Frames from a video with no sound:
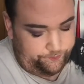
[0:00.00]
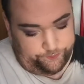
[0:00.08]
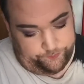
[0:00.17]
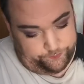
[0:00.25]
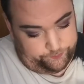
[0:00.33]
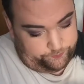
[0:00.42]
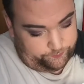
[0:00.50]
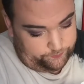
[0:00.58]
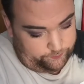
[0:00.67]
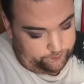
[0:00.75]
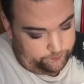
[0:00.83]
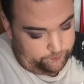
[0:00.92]

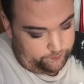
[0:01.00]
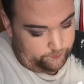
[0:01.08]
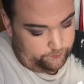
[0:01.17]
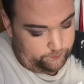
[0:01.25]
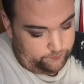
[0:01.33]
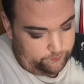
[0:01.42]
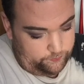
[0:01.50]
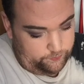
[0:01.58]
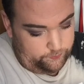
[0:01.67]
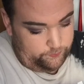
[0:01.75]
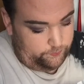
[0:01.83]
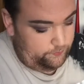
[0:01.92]

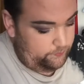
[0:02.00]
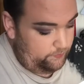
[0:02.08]
(no one is talking)